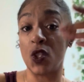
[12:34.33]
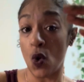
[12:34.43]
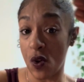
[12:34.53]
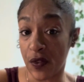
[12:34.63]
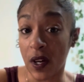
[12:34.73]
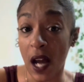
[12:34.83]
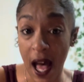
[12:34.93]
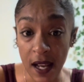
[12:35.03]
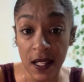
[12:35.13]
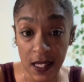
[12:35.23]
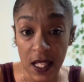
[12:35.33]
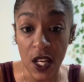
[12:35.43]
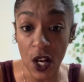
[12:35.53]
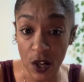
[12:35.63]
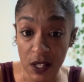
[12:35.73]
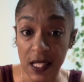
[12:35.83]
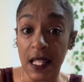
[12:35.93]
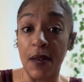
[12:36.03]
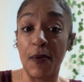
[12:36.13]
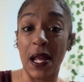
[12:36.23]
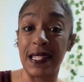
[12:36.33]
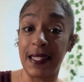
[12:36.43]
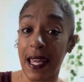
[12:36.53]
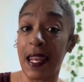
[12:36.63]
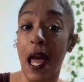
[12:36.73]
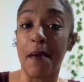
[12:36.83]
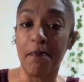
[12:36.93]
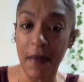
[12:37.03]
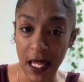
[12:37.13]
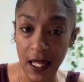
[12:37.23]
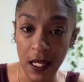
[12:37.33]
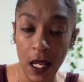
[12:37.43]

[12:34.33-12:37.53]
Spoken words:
offer honestly, earnestly. When I say it, I mean it.